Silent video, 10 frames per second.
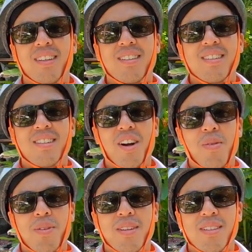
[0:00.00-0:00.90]
This is
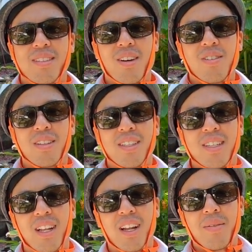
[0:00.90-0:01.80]
Darwin's
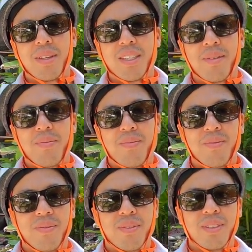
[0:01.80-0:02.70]
only climbing gym.
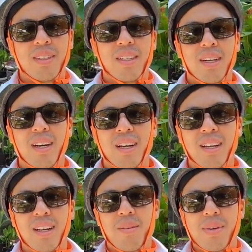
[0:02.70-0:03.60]
Uh,
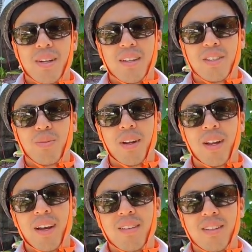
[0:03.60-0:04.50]
come here to sweat
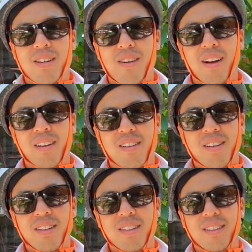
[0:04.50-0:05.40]
it out. No
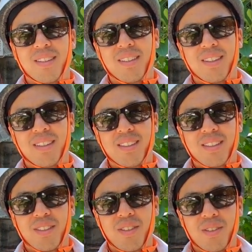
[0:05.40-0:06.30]
aircon.
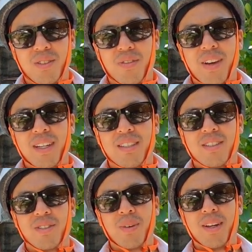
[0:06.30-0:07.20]
Just good old
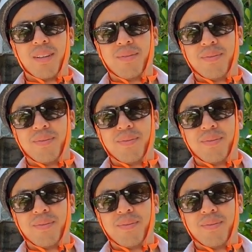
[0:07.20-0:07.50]
fashioned sweat.